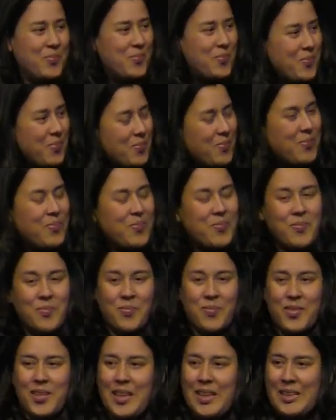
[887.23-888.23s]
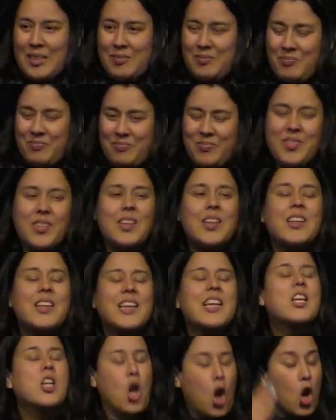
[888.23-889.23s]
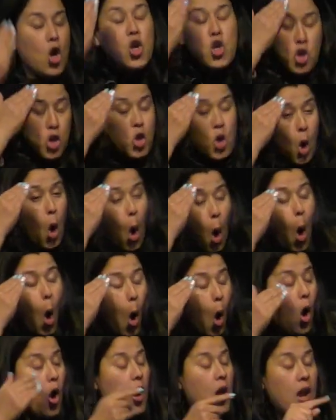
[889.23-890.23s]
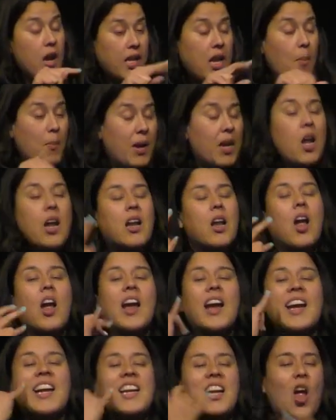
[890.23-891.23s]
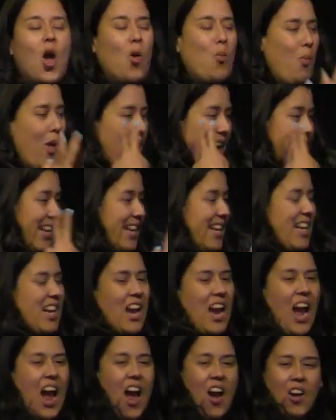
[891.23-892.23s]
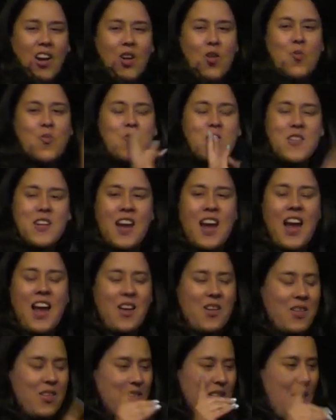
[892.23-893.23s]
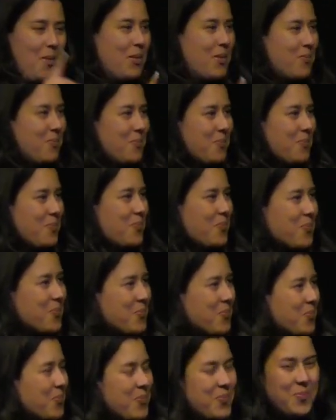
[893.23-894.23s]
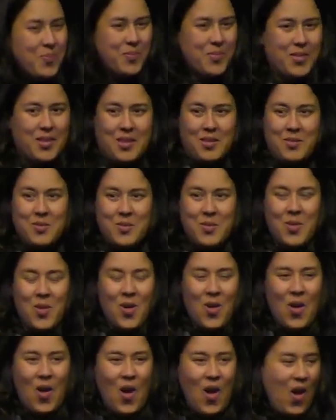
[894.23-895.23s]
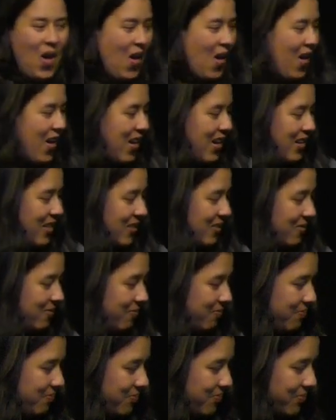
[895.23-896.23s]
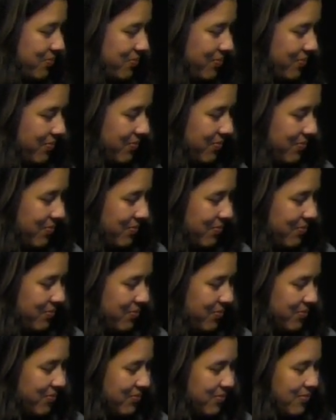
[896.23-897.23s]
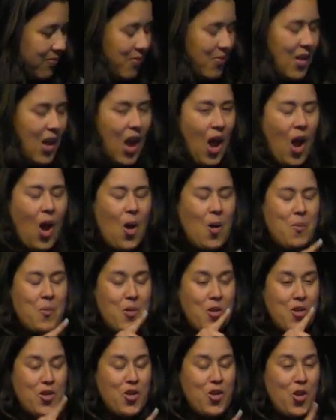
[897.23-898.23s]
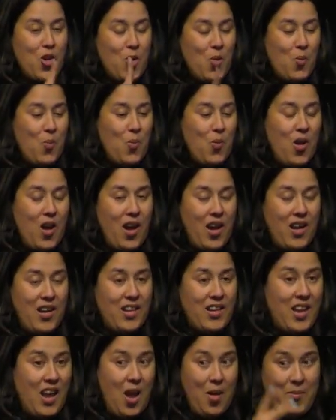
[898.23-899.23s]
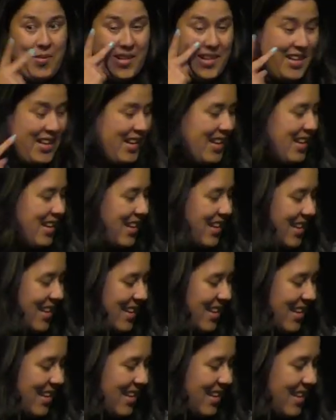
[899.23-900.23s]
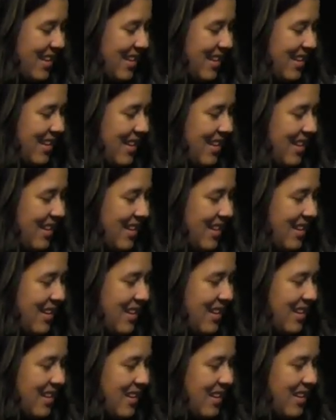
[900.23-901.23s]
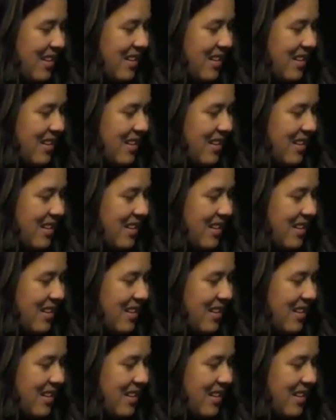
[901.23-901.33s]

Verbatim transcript: Thomas made this. He said, Okay, let me see it. And I'm sure the disciples were saying, Okay, yeah. And they're excited. They're like, Okay, you want to see the proof? That's fine. Here, Jesus, we'll get him. Jesus knew Thomas was